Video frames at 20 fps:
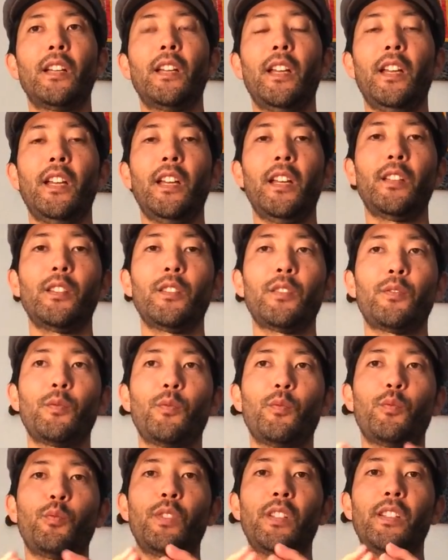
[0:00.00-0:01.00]
and
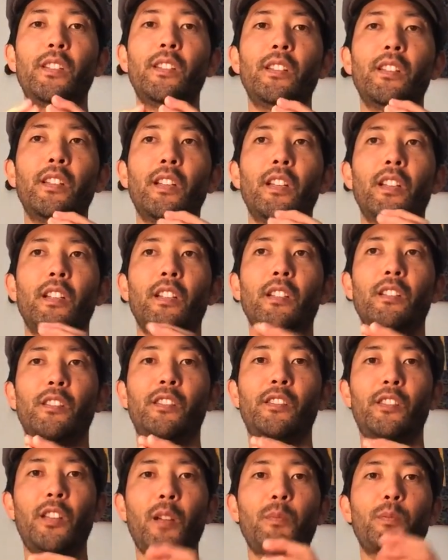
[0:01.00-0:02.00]
we
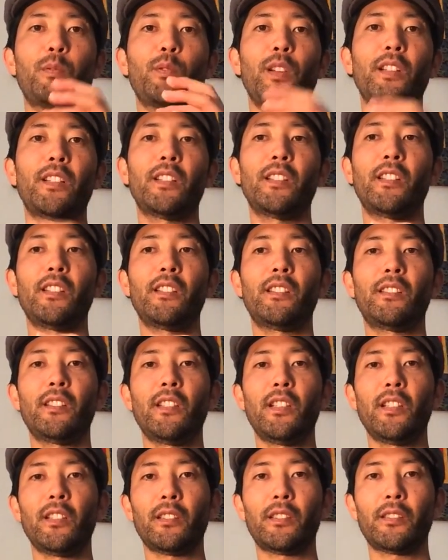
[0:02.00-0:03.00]
separated these
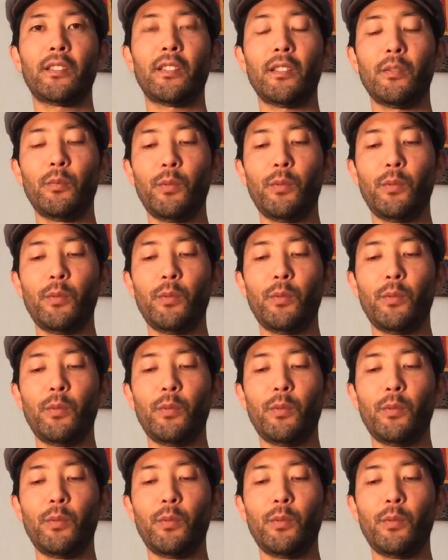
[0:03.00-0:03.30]
things.